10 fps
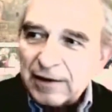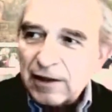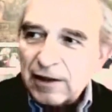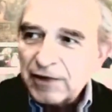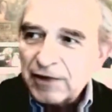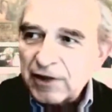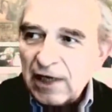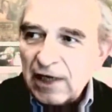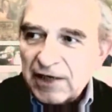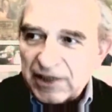
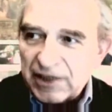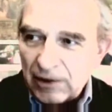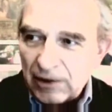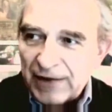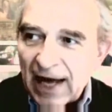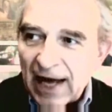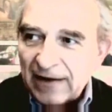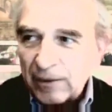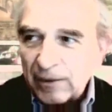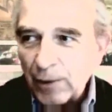gulch and all
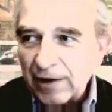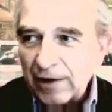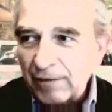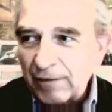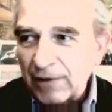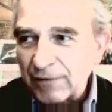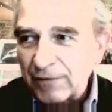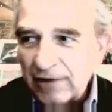that, the way that